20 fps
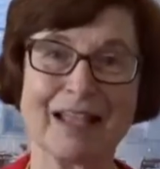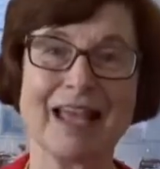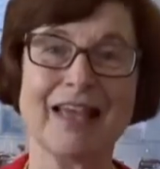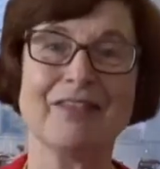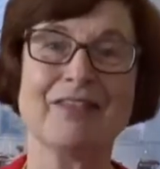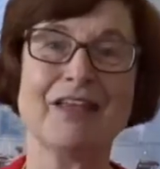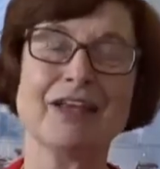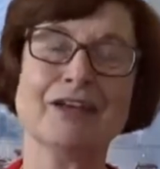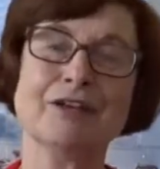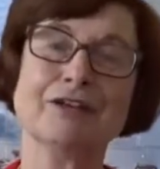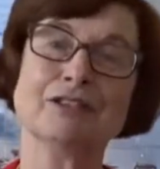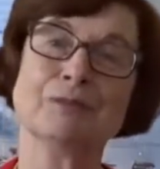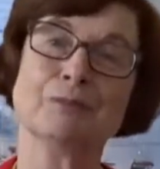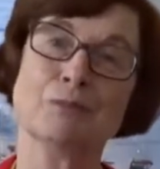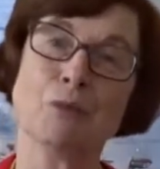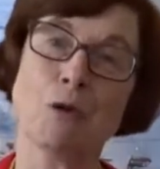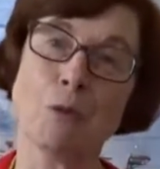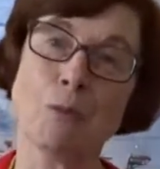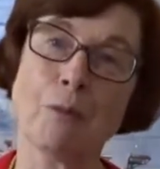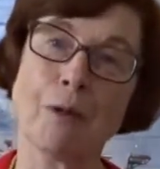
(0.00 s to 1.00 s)
They used
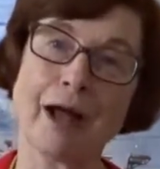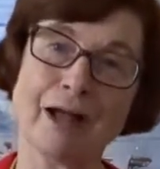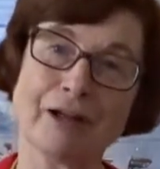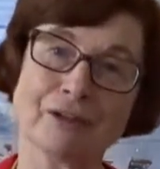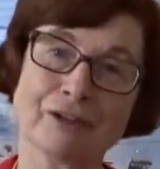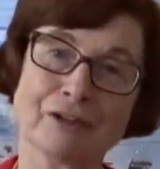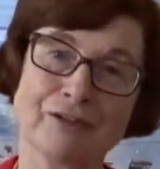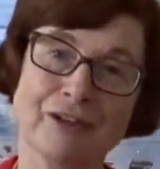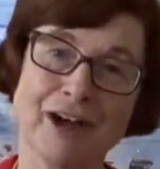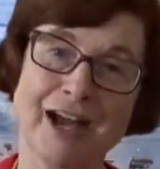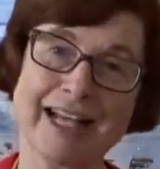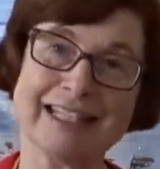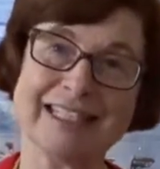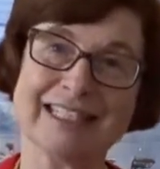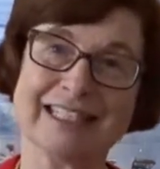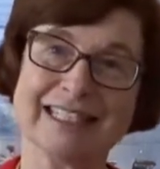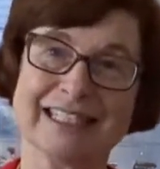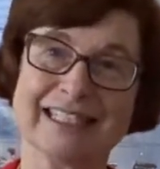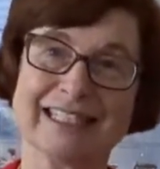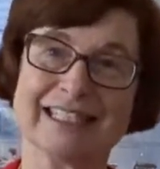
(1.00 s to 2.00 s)
mobile
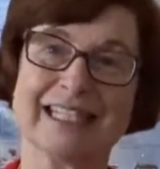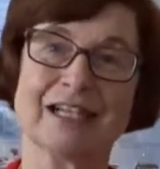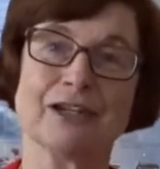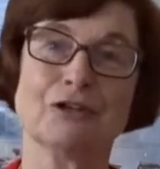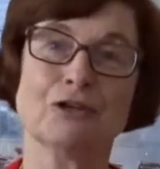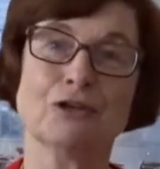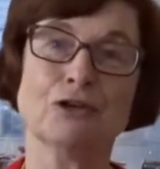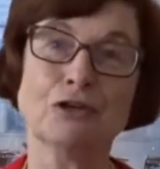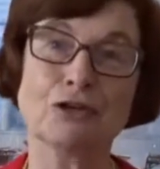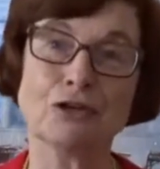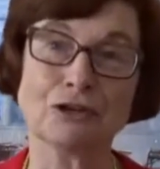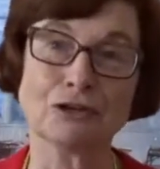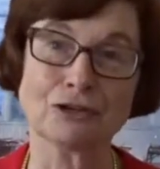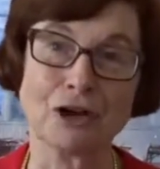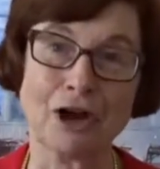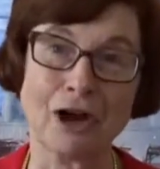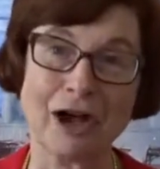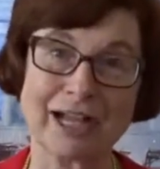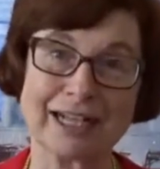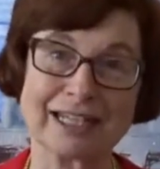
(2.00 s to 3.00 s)
devices and Google
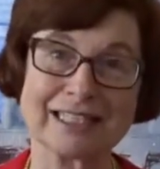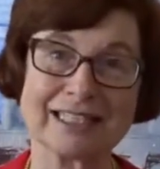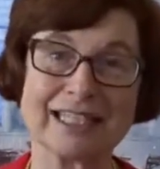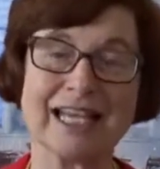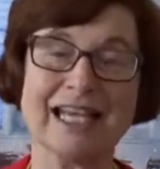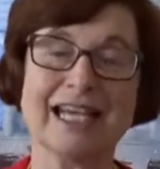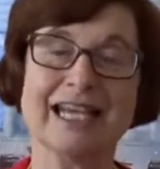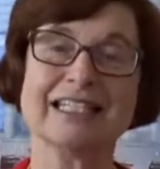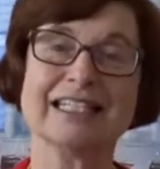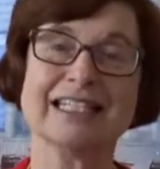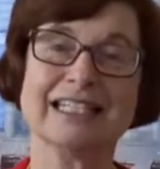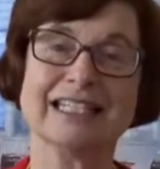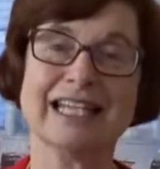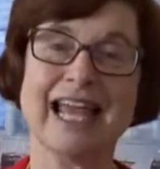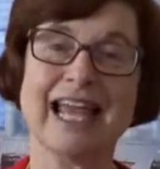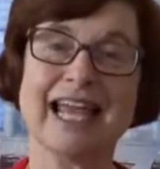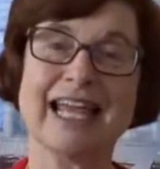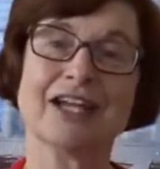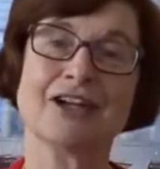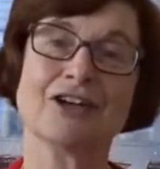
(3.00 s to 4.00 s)
Docs to
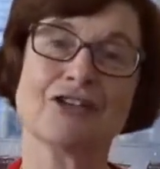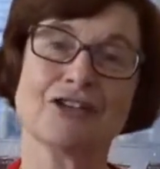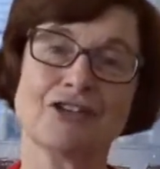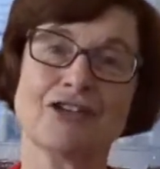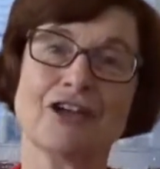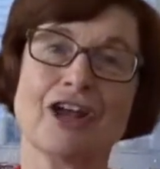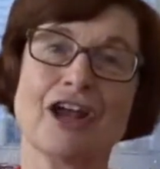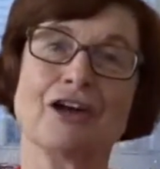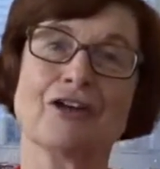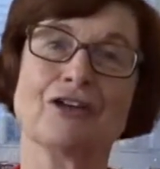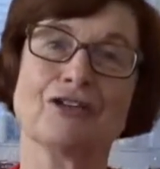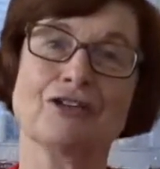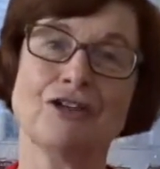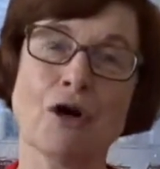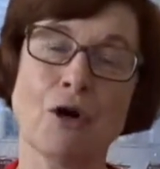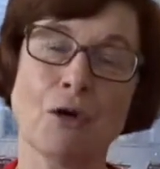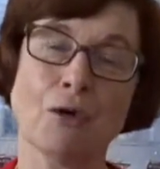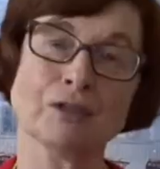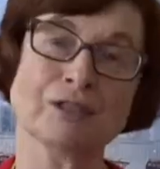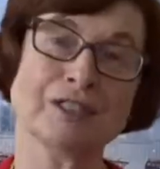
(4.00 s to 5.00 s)
take and share
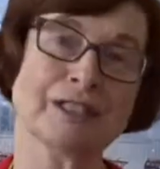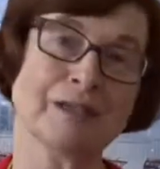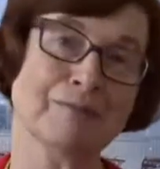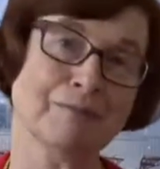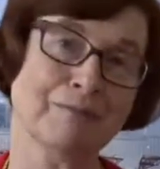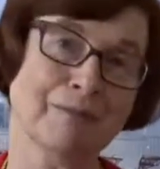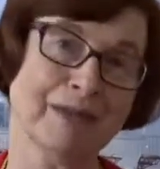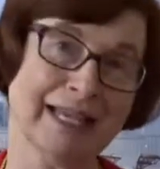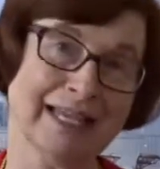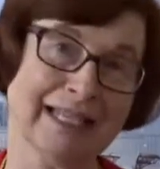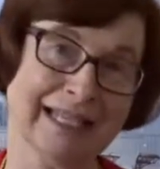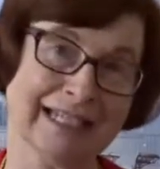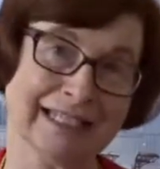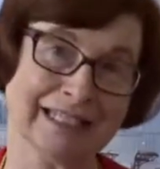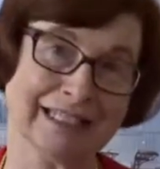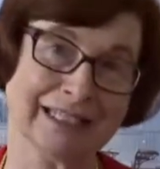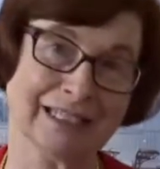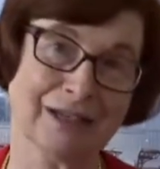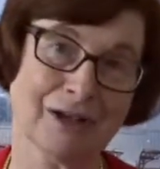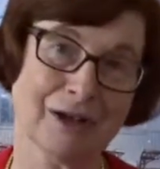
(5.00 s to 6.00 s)
notes at
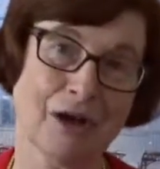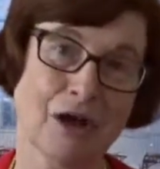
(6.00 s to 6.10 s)
meetings,